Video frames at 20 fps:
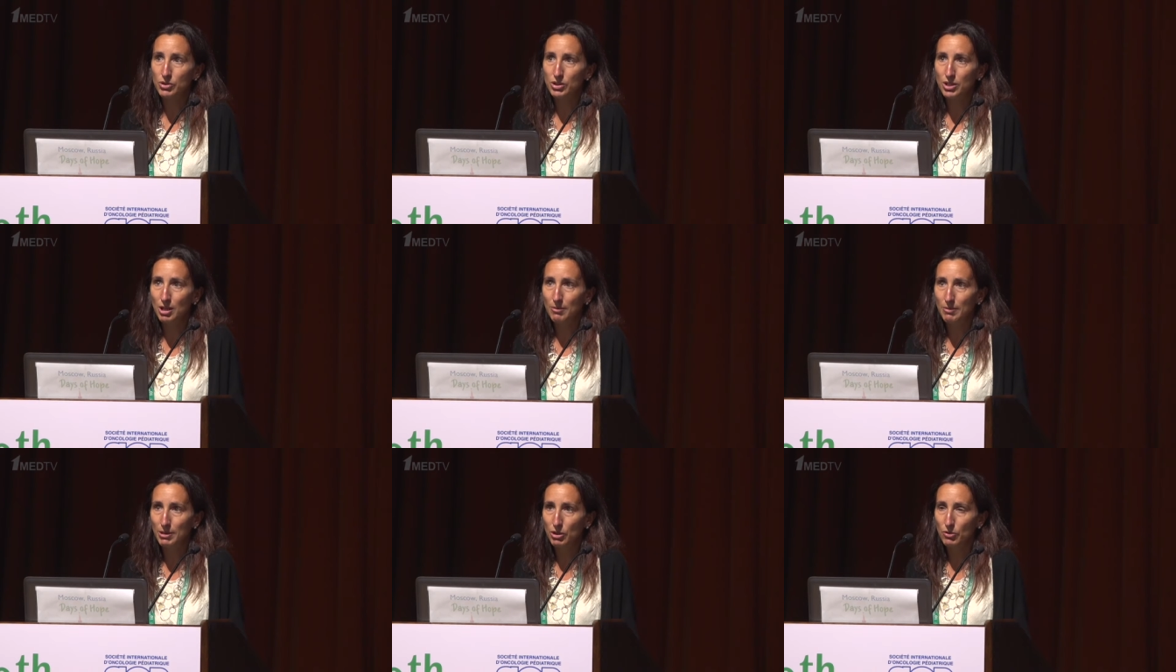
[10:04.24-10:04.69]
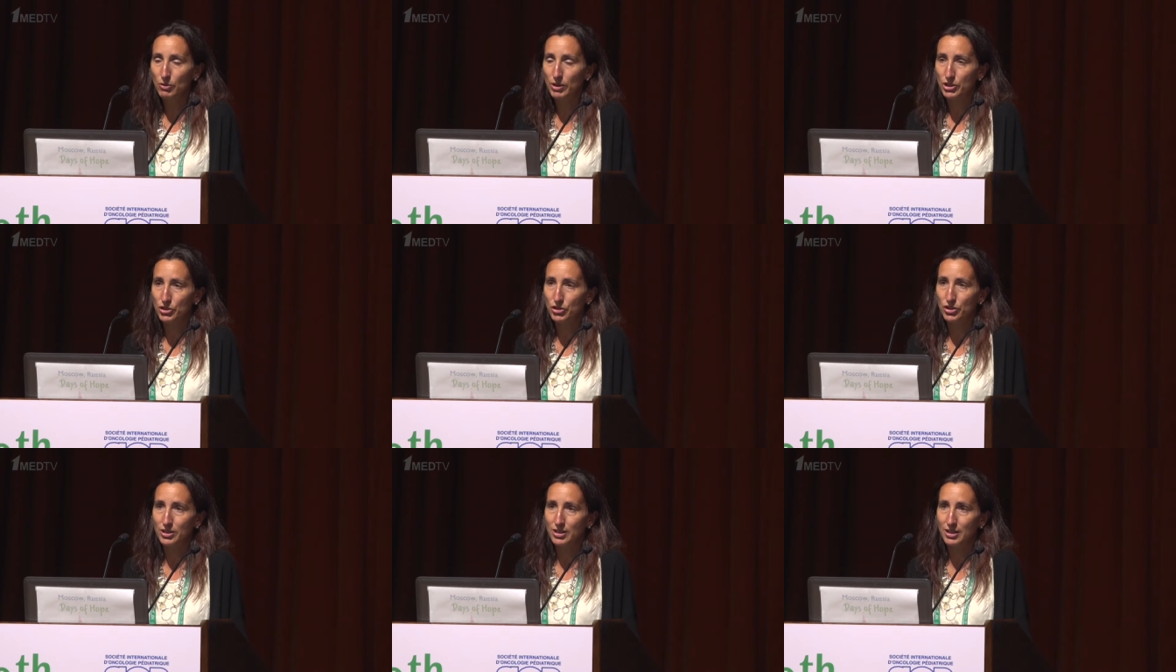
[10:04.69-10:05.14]
common
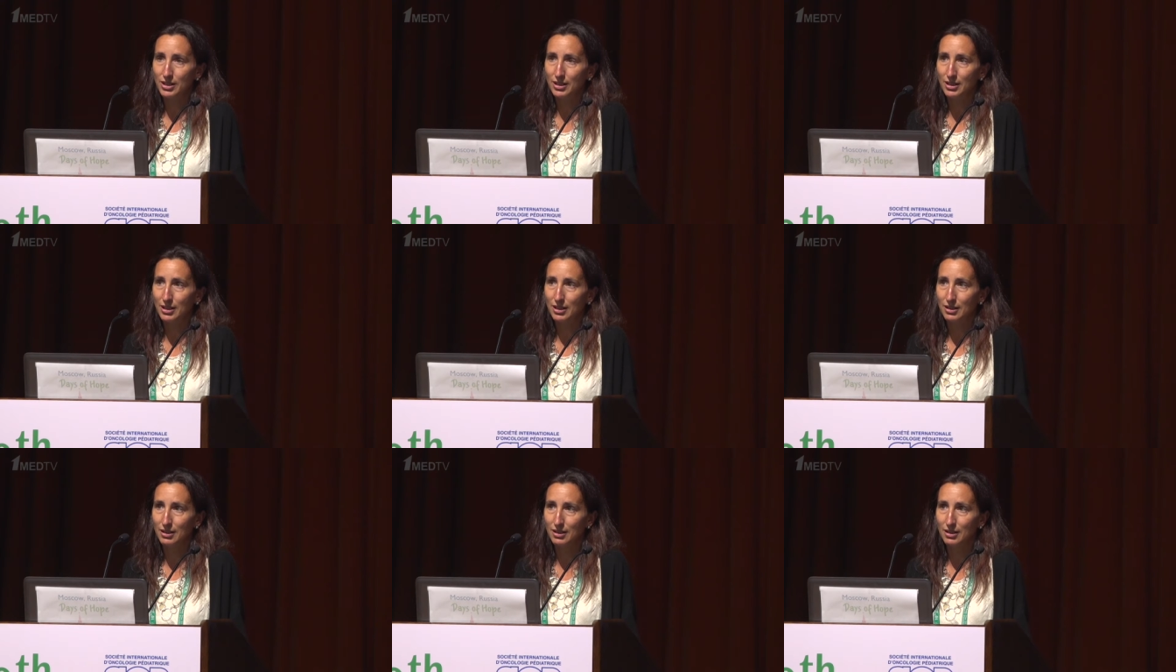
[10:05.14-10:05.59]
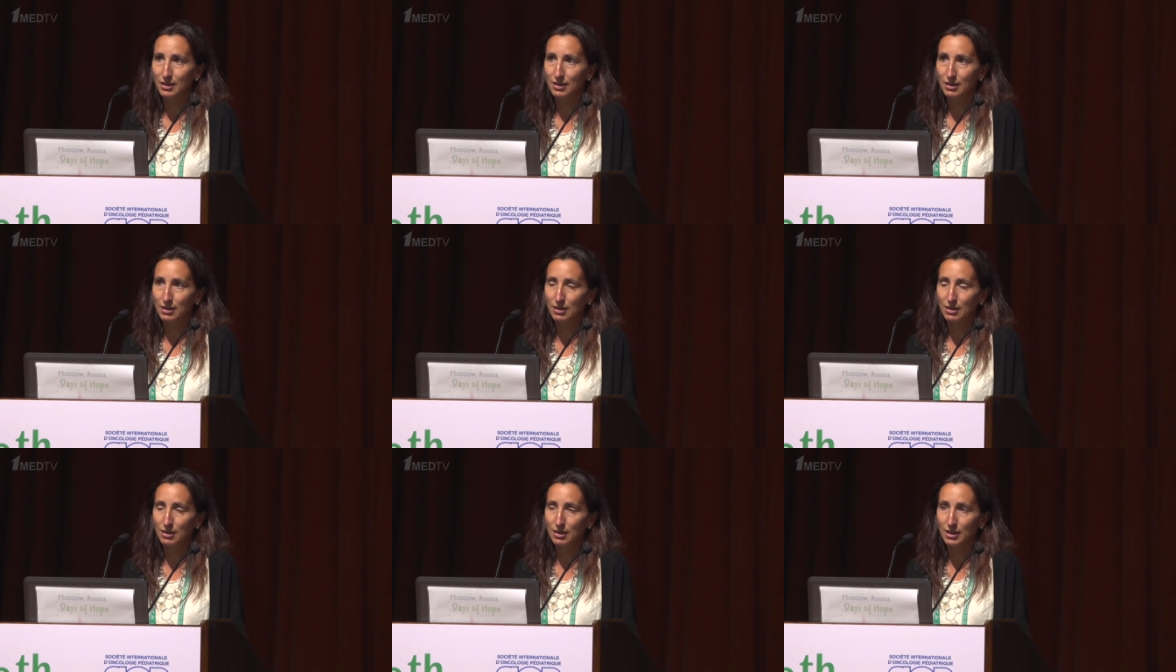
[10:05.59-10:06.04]
questions I get
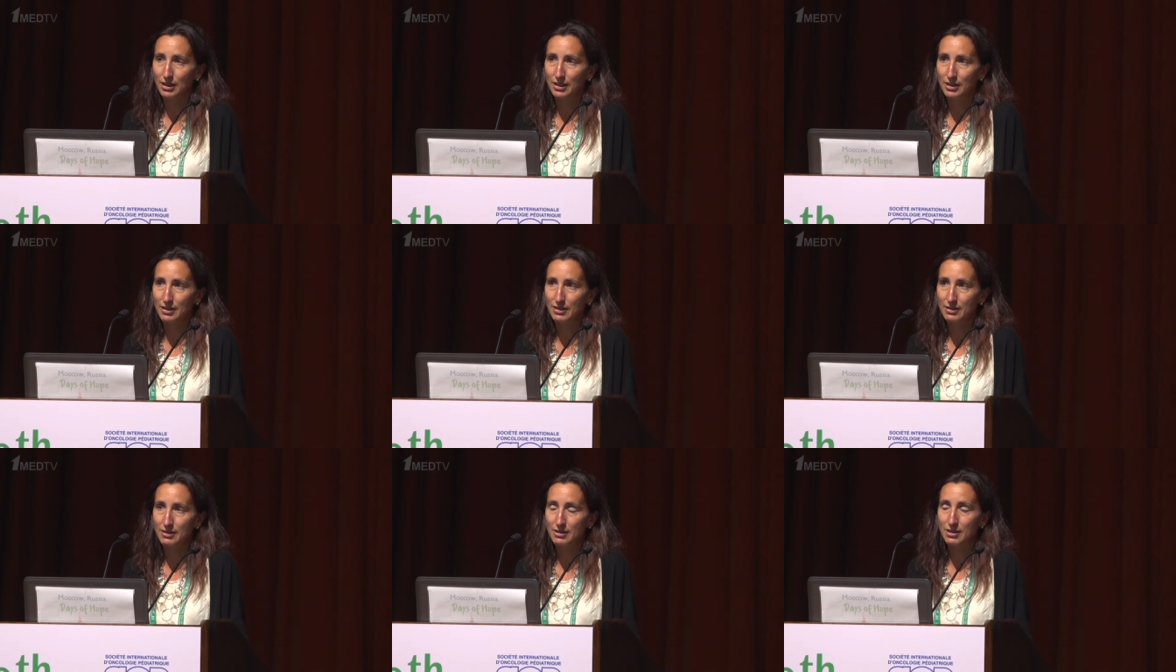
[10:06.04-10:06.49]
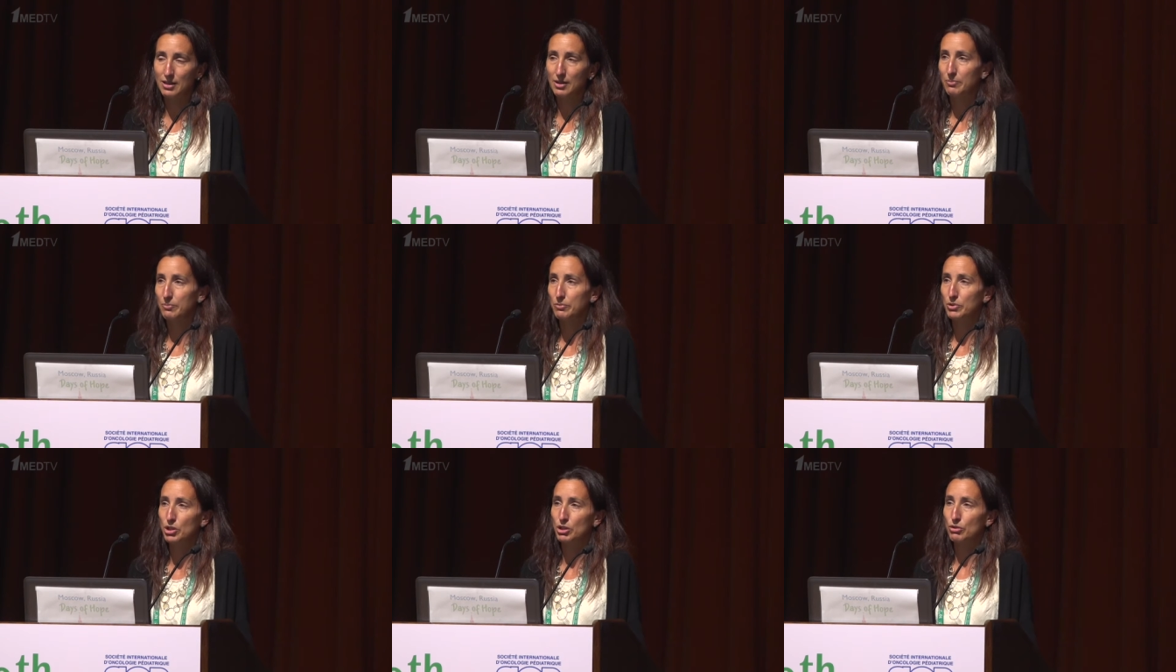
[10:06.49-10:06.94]
is,
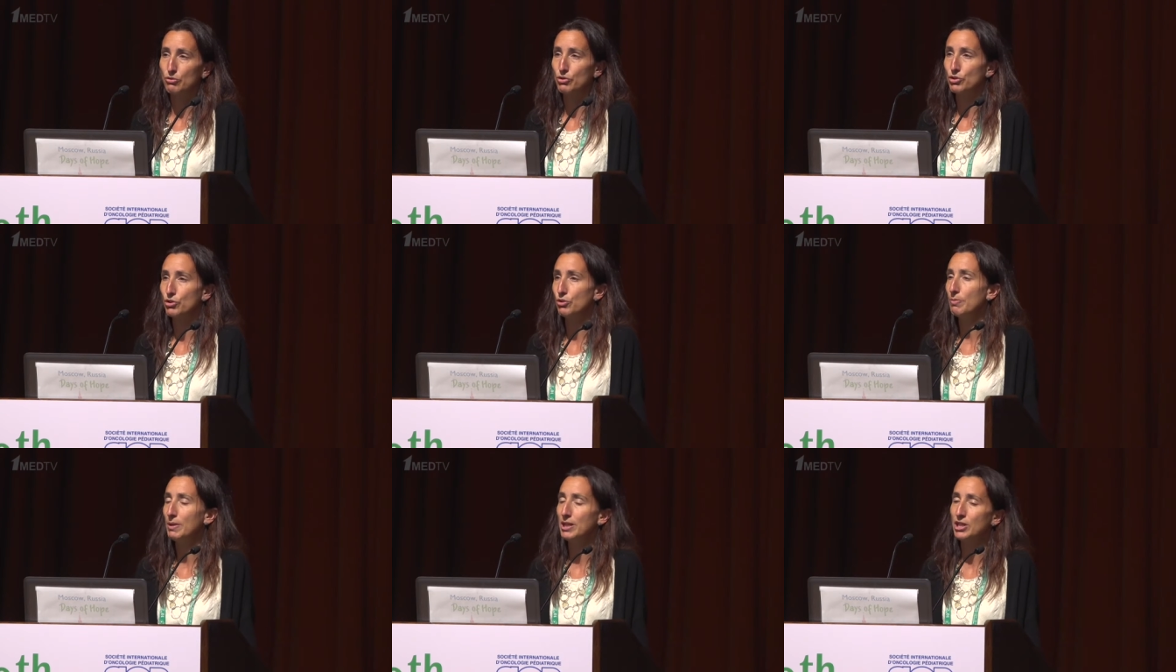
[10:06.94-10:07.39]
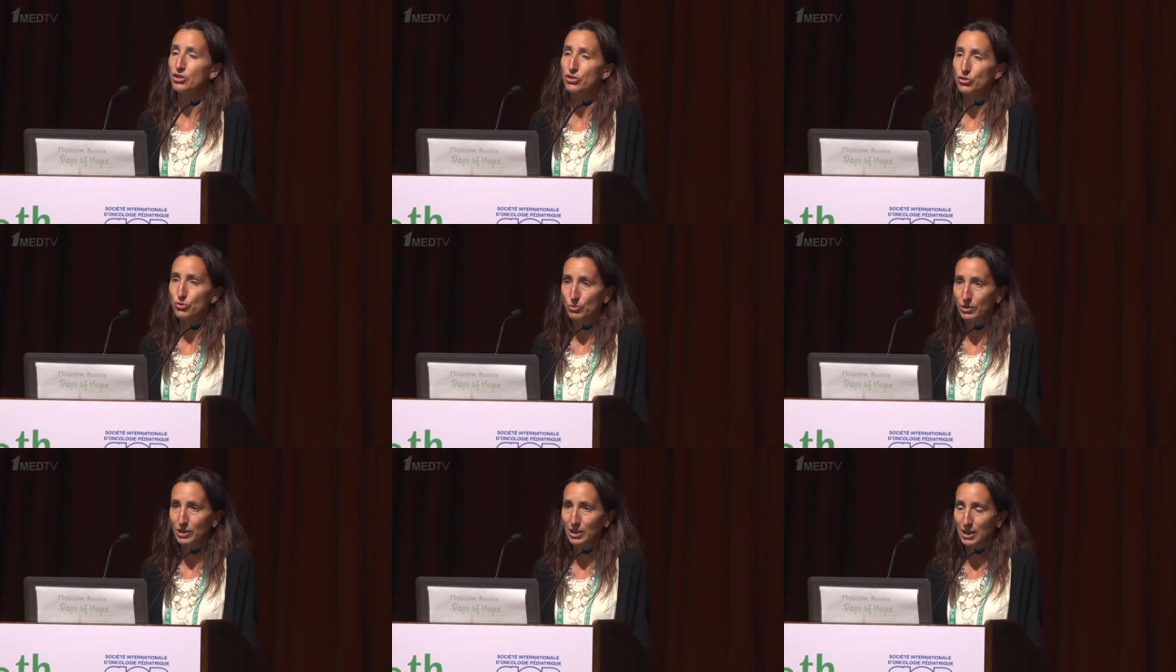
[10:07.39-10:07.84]
do
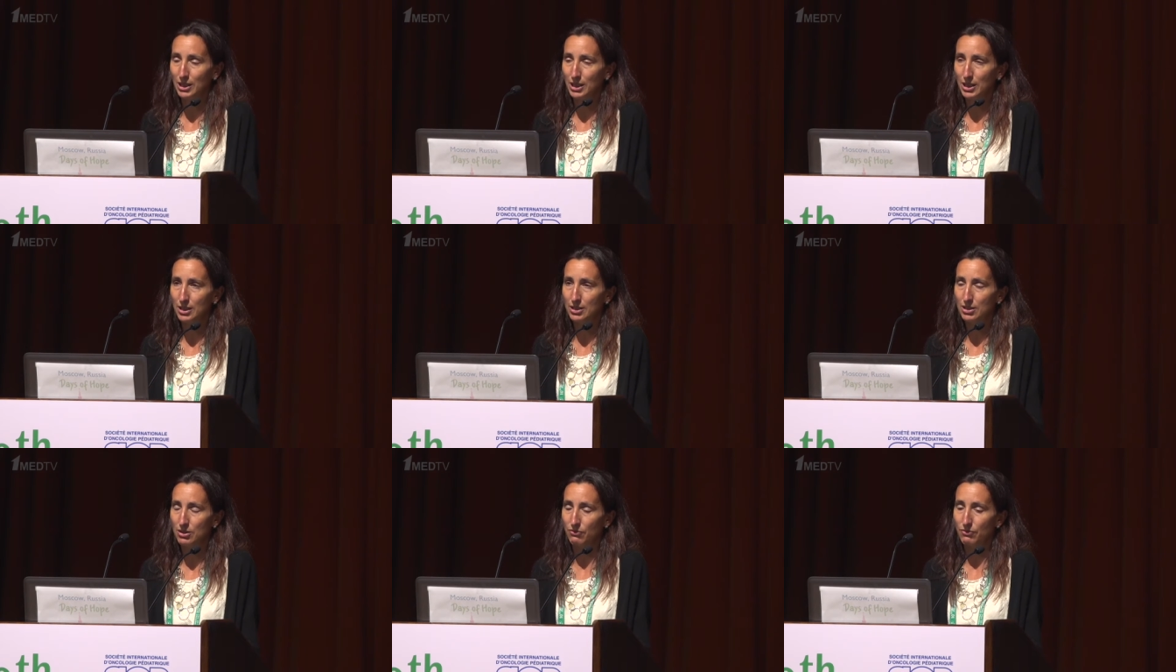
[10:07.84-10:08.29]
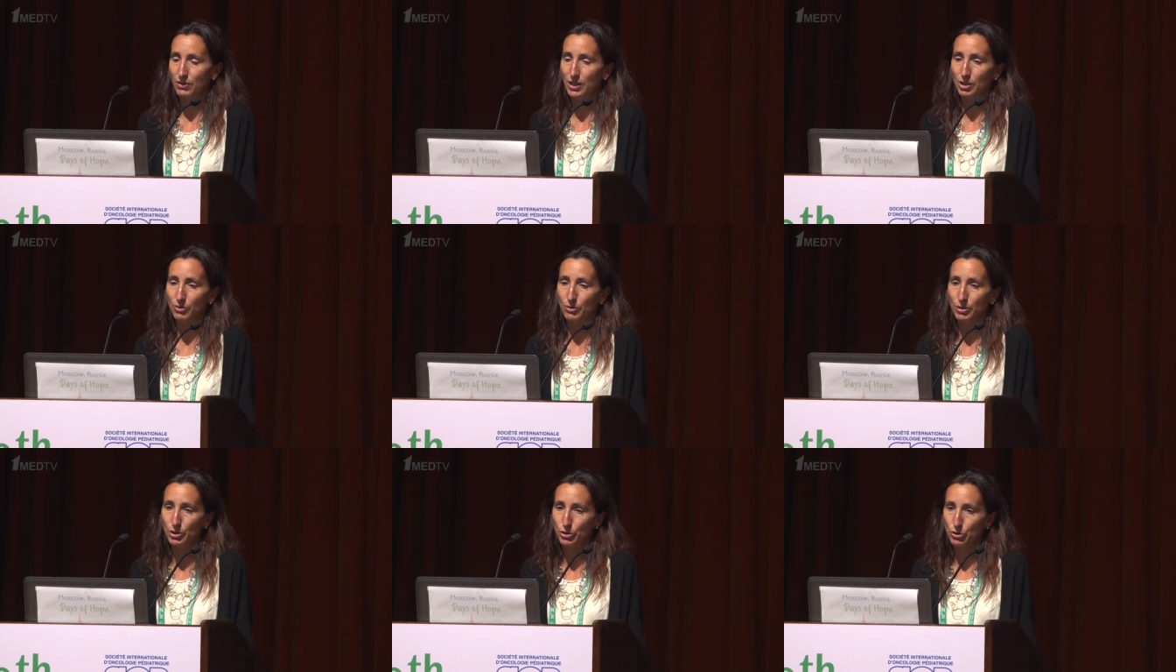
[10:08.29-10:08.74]
patients really need to
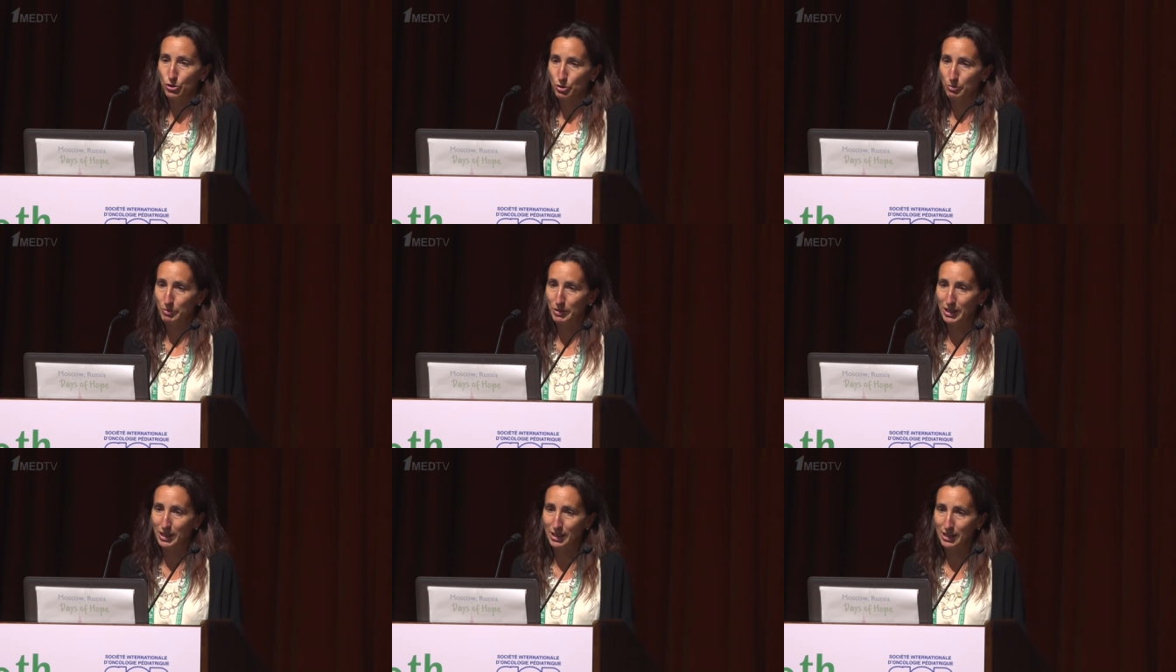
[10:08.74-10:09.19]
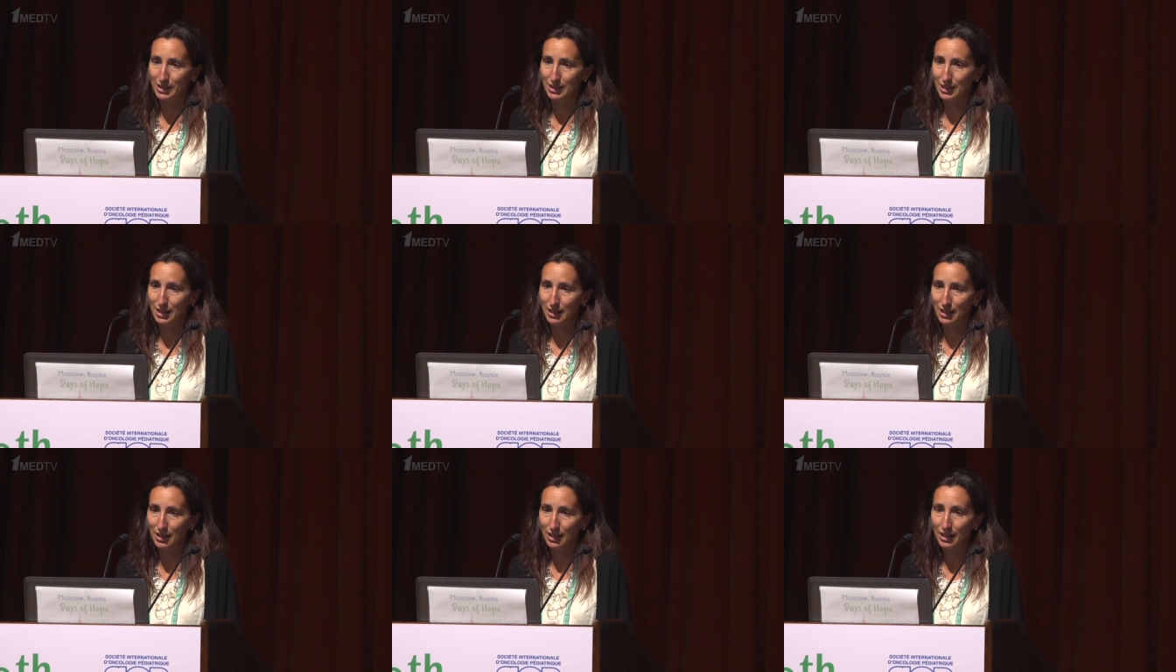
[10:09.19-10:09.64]
follow a neutropenic
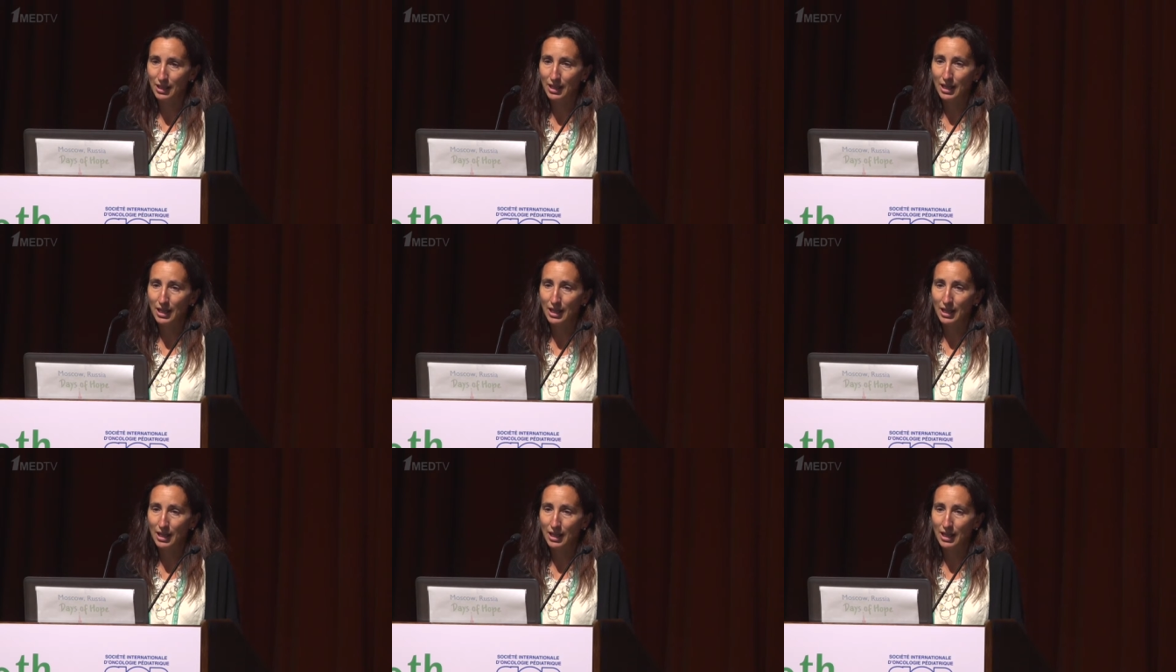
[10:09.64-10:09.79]
diet?